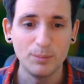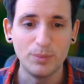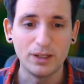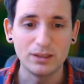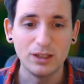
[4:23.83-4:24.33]

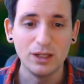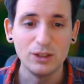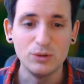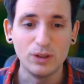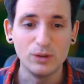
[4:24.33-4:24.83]
But
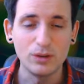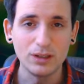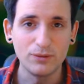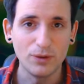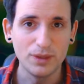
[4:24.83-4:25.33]
you are
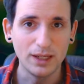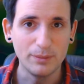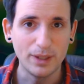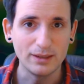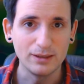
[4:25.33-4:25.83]
looking for the
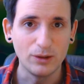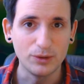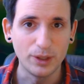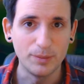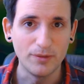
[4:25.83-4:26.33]
elemental on
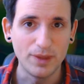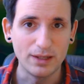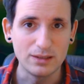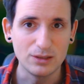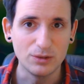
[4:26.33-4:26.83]
top of
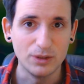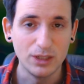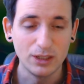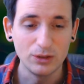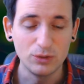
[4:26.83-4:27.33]
that, so
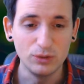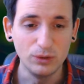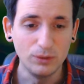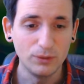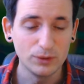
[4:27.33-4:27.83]

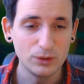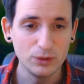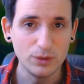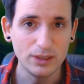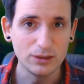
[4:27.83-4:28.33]
2 for
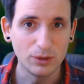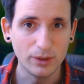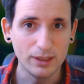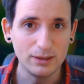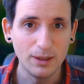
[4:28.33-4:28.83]
2 is
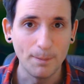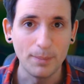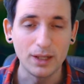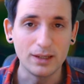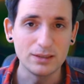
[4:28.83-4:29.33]
alright.
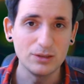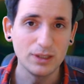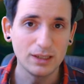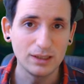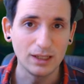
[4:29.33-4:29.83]
Plus you're
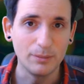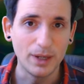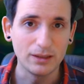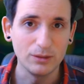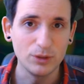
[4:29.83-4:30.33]
getting
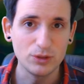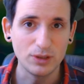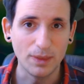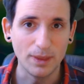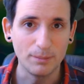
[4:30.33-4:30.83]
elemental, which you
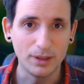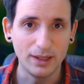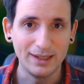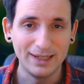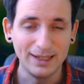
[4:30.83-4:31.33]
can then
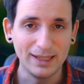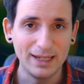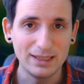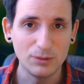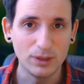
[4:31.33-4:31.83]
play
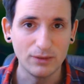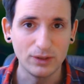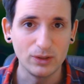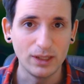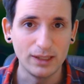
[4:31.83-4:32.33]
later whenever
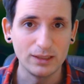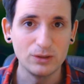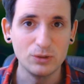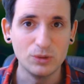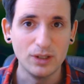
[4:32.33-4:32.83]
you like
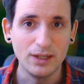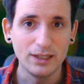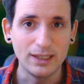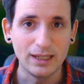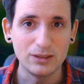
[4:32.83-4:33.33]
to
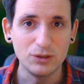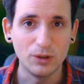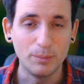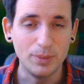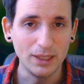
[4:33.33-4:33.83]
get
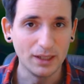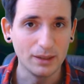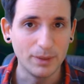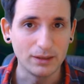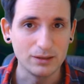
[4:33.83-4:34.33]
your big
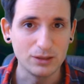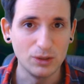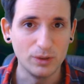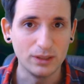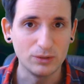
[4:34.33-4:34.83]
elementals
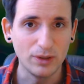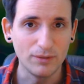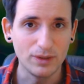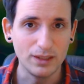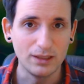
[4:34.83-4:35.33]
going to
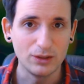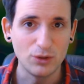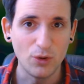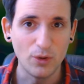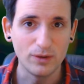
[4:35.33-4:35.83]
have the
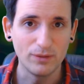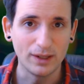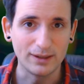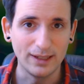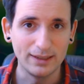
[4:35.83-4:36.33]
turn
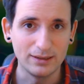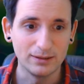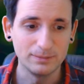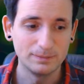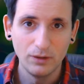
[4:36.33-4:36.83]
effect
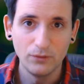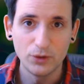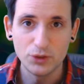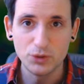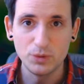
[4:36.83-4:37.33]
later.
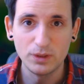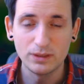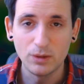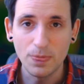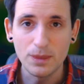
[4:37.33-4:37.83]
For sure,
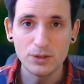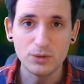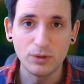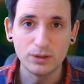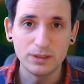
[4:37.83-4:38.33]
not the
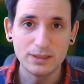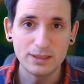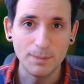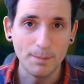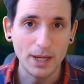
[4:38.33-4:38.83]

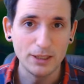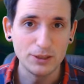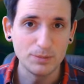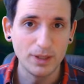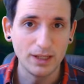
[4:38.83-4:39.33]
strongest mage
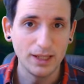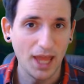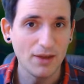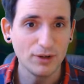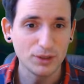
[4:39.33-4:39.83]
spell
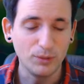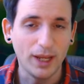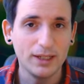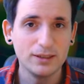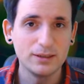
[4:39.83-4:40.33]
ever
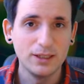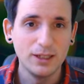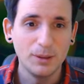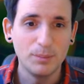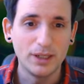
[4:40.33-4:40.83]
created,
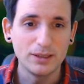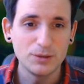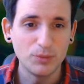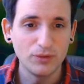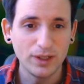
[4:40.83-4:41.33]
but it's
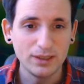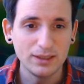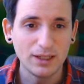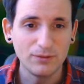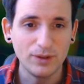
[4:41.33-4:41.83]
providing
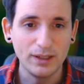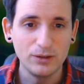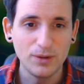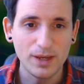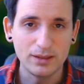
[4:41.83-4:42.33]
enough
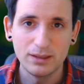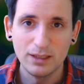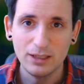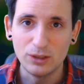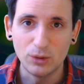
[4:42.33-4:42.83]
value that
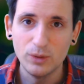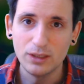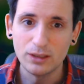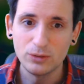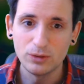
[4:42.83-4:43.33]
in
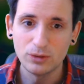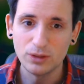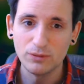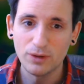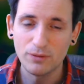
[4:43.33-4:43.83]
Arena you're
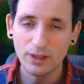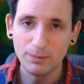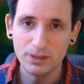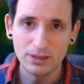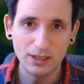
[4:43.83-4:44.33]
looking for the
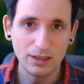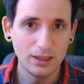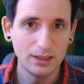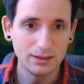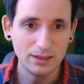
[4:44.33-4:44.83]
Flame Geyser
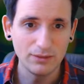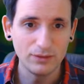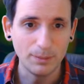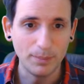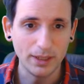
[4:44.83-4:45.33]
and
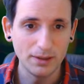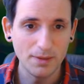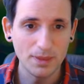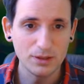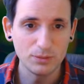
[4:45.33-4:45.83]
definitely
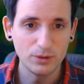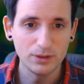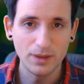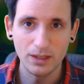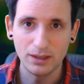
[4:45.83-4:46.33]
picking this
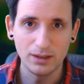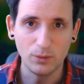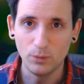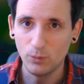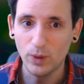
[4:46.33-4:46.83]
one. There
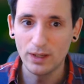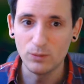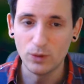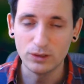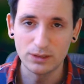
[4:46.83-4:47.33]
are way
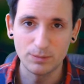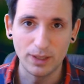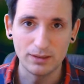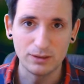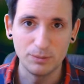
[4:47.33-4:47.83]
worse
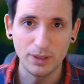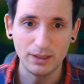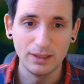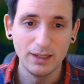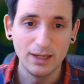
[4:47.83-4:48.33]
spells to
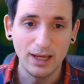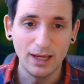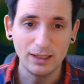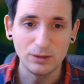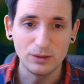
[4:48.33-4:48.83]
pick,
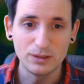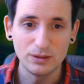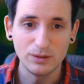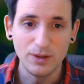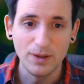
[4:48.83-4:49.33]
and
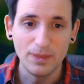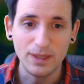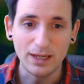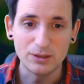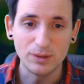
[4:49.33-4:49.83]
also
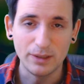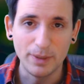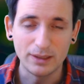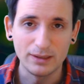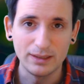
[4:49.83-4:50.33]
the extra
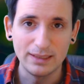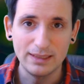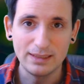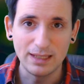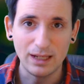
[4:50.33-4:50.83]
elemental
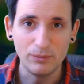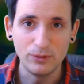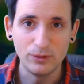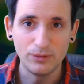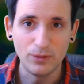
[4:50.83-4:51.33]
is
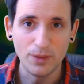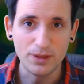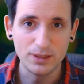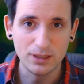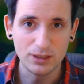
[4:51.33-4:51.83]
helpful for the
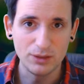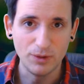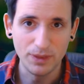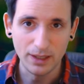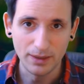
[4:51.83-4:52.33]
synergy
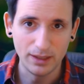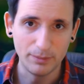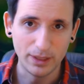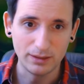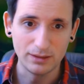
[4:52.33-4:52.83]
with the other
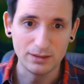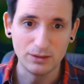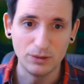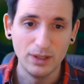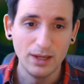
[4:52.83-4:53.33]
elementals.
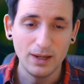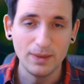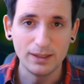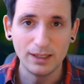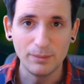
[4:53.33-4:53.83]
So in
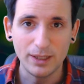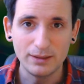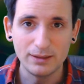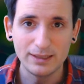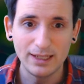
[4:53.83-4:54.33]
an
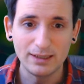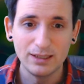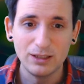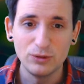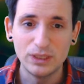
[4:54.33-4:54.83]
elemental deck,
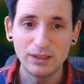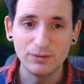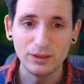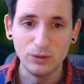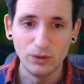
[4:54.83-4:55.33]
you're
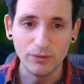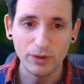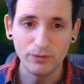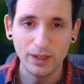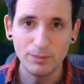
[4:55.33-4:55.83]
definitely going
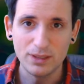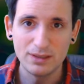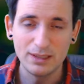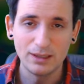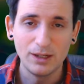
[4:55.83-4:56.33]
for the Flame
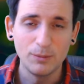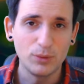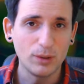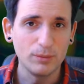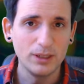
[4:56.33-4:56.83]
Geyser,
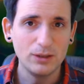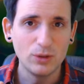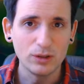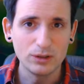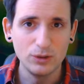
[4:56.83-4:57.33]
probably
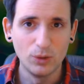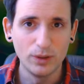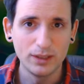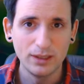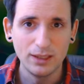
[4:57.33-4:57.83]
not
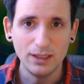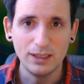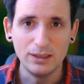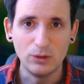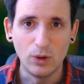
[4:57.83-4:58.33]
going
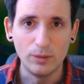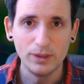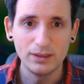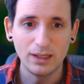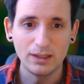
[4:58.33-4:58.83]
in a
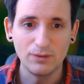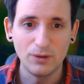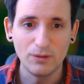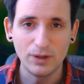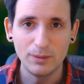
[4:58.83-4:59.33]
normal deck
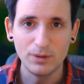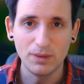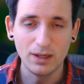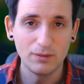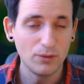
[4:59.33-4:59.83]
for the Flame
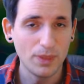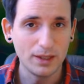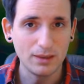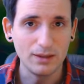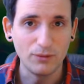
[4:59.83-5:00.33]
Geyser. For
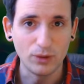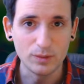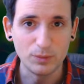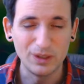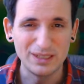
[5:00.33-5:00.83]
that, the
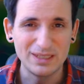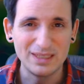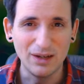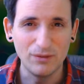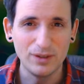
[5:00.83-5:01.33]
Frostbolt is
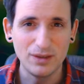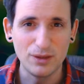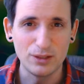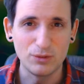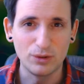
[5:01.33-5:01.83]
definitely
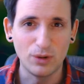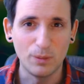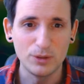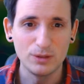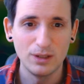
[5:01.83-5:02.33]
the strong
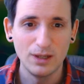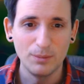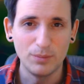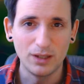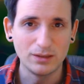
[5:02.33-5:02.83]
option,
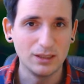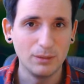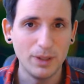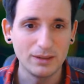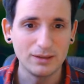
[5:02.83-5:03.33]
but in an
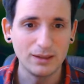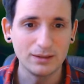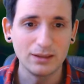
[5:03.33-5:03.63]
elemental deck,